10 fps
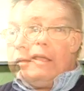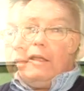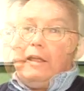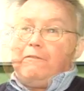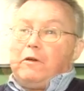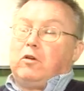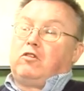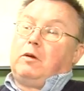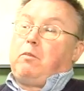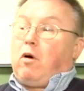If it was
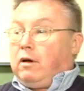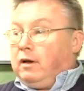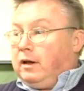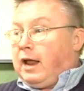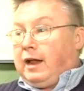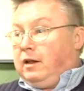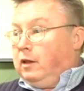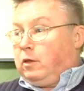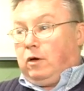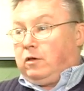important in
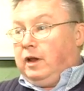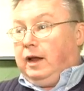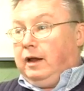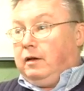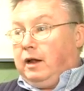1913,